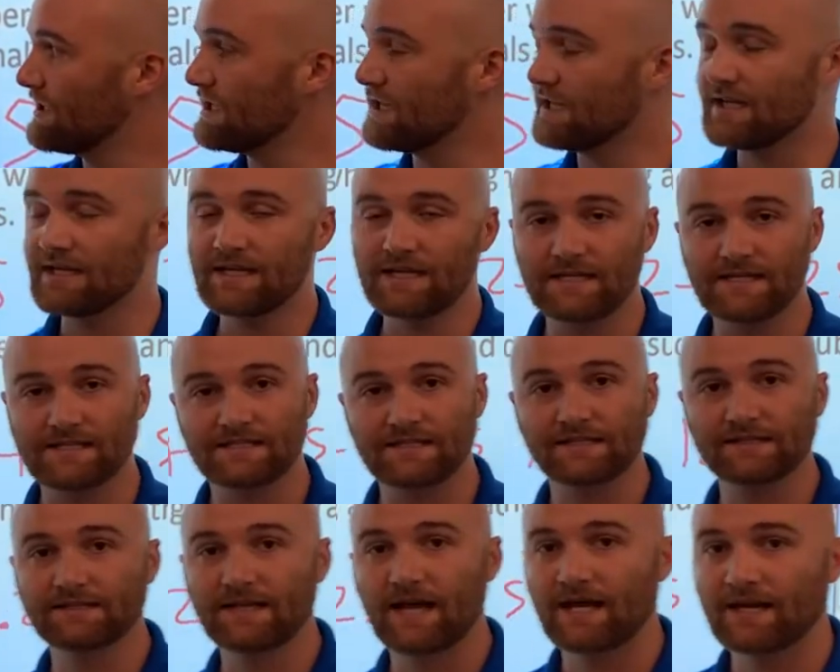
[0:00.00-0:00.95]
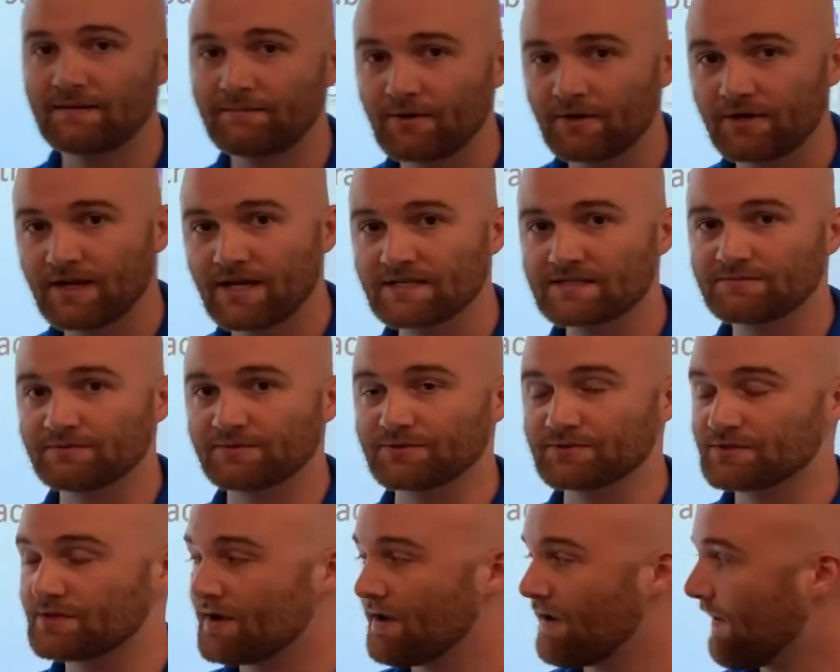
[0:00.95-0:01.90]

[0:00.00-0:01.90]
thing is to line up our decimals.